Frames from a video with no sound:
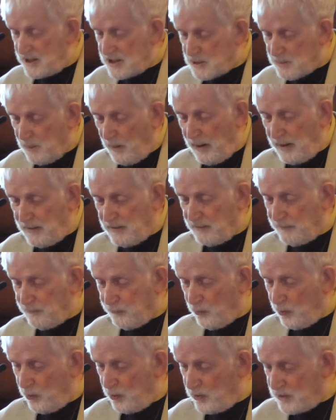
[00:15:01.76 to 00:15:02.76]
despite the
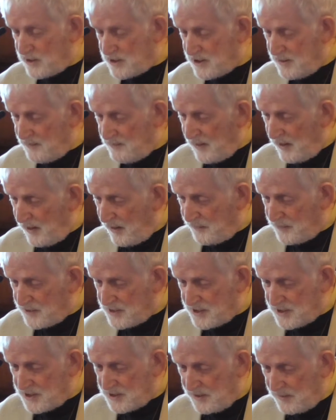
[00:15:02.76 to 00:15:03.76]
flaws of the
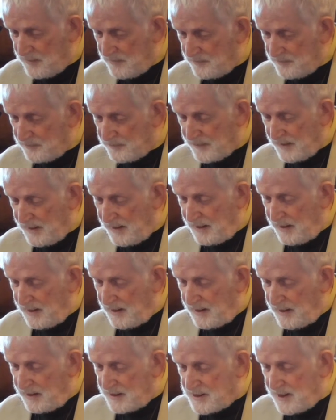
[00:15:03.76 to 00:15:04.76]
system.
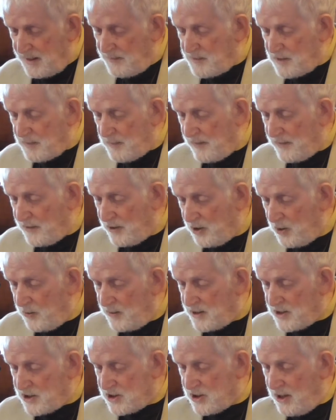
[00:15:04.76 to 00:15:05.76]
It seems to me the
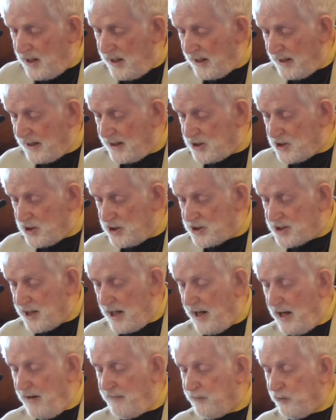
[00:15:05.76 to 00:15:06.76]
US elections
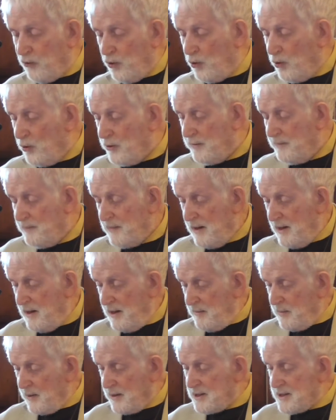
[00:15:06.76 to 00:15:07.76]
are flawed
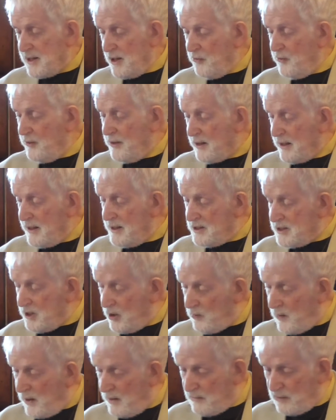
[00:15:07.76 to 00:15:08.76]
because Hillary
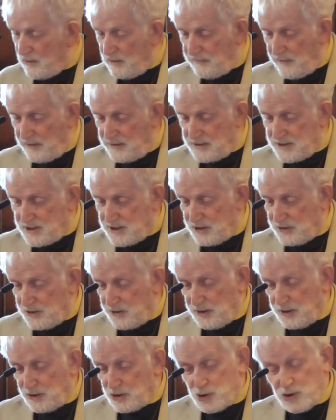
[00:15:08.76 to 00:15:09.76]
Clinton won more votes than
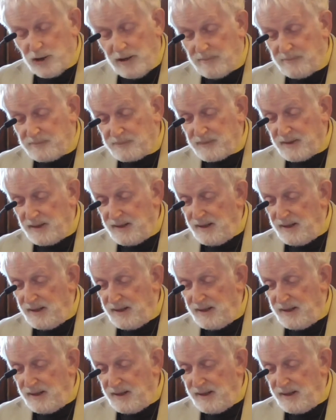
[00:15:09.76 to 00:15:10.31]
Donald Trump,